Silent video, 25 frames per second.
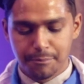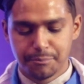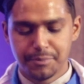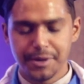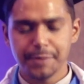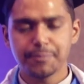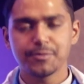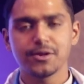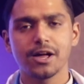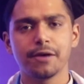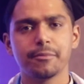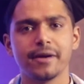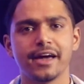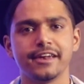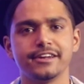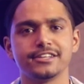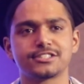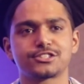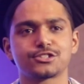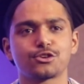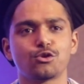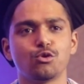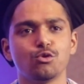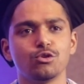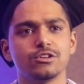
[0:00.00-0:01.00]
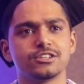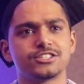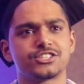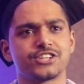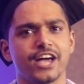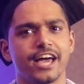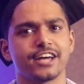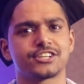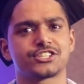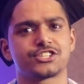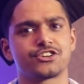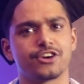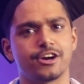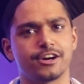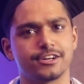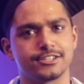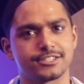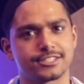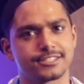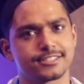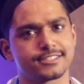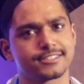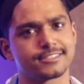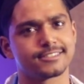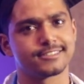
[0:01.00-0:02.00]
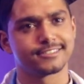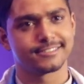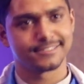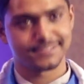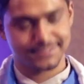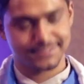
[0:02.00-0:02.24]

Biplab and his cool gestures,